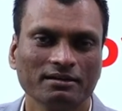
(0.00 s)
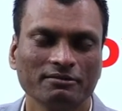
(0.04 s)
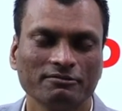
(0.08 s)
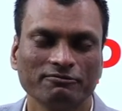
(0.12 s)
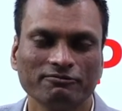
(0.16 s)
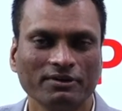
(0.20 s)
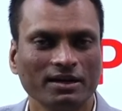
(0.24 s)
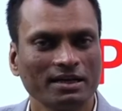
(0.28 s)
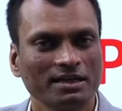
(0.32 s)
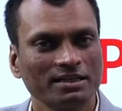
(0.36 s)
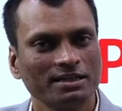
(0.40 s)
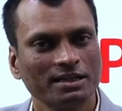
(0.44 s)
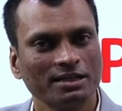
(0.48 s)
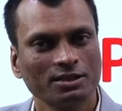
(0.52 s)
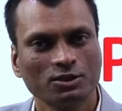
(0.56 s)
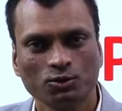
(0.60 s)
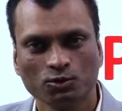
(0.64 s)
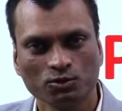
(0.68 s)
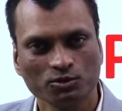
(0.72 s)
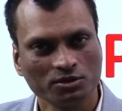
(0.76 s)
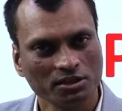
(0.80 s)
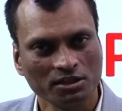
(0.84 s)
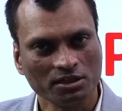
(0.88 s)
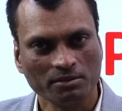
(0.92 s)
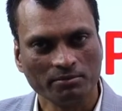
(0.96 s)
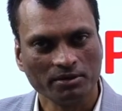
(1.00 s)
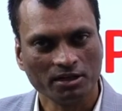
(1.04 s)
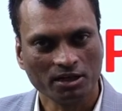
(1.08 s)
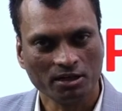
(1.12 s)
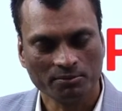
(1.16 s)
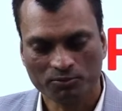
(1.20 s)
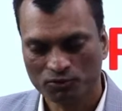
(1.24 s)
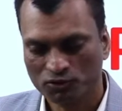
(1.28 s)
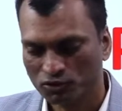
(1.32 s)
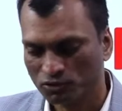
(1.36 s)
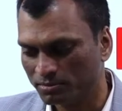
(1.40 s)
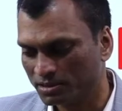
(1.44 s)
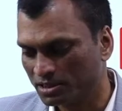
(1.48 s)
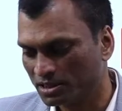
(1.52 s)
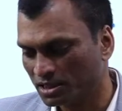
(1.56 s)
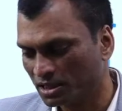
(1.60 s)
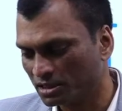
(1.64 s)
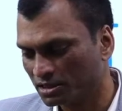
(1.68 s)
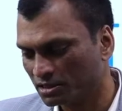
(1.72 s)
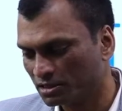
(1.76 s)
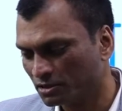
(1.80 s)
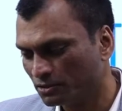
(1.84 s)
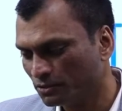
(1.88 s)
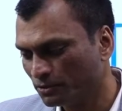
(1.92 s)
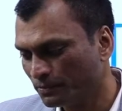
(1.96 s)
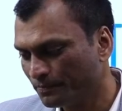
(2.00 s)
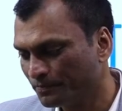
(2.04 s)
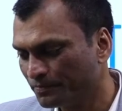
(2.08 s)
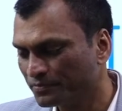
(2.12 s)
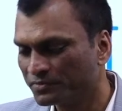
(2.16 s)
fayda 2-3 mein aapko batata hun.